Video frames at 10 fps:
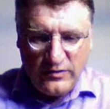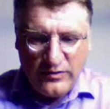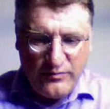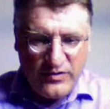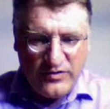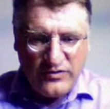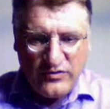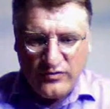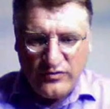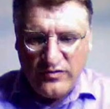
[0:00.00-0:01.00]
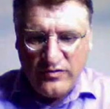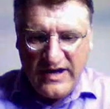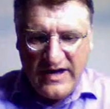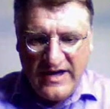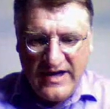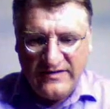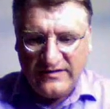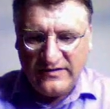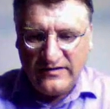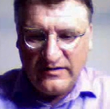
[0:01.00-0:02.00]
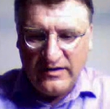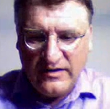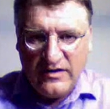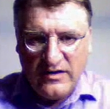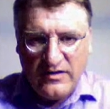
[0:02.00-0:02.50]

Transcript: 0.2 s